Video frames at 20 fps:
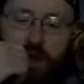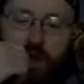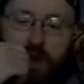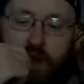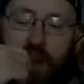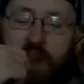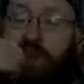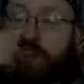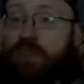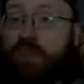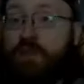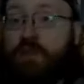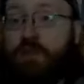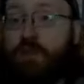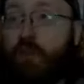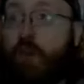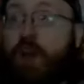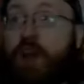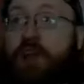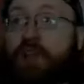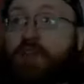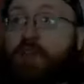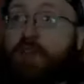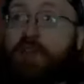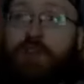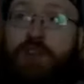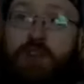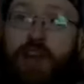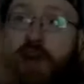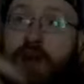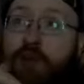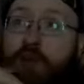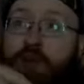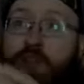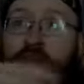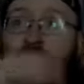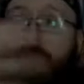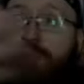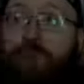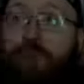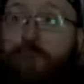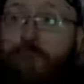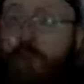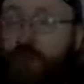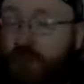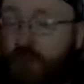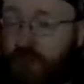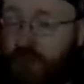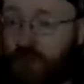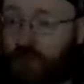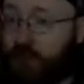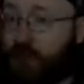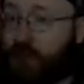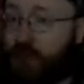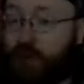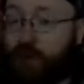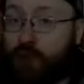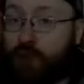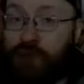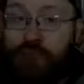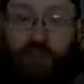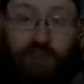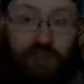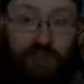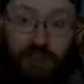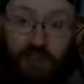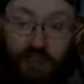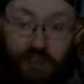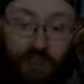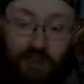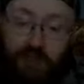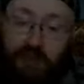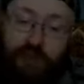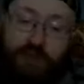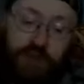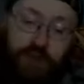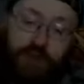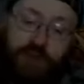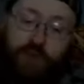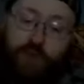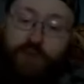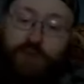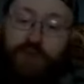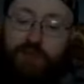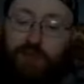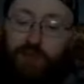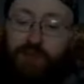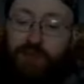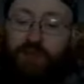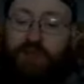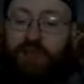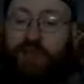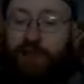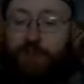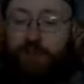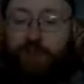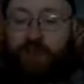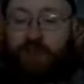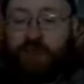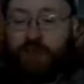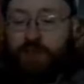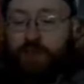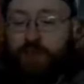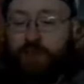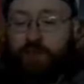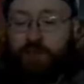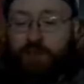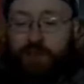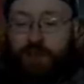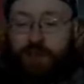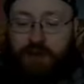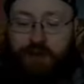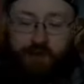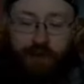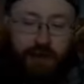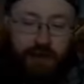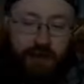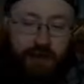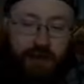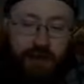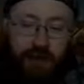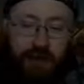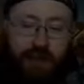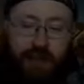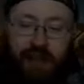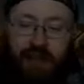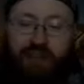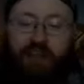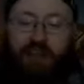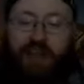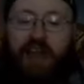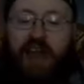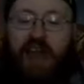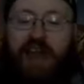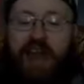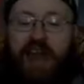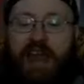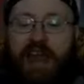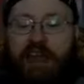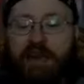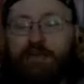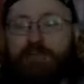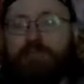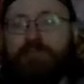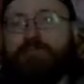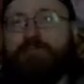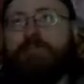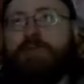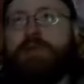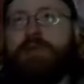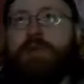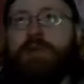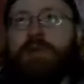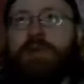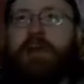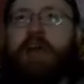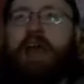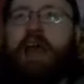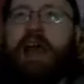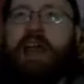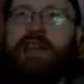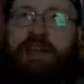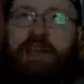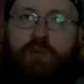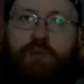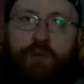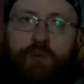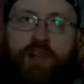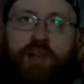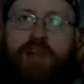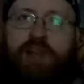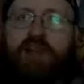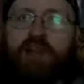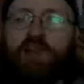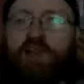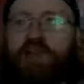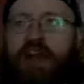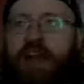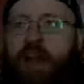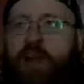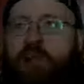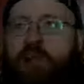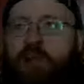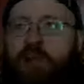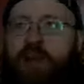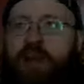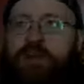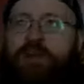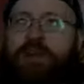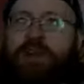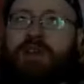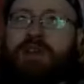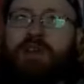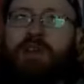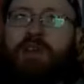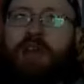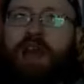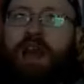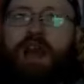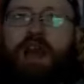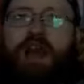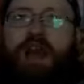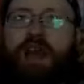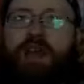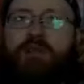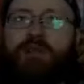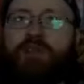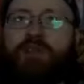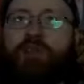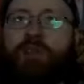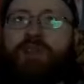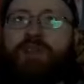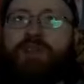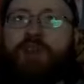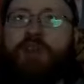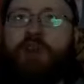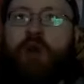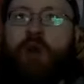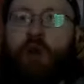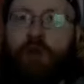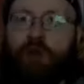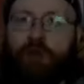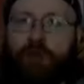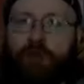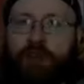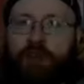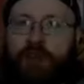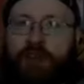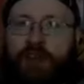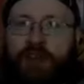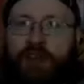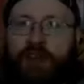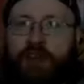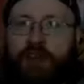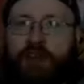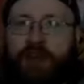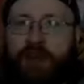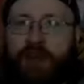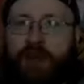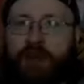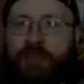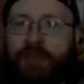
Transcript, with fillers: I guess if you want to, you could download the episodes and just put those scenes in if you want to put that work into it. But like I said, I, I I did want as a copyright, but I hate when they alter shit like that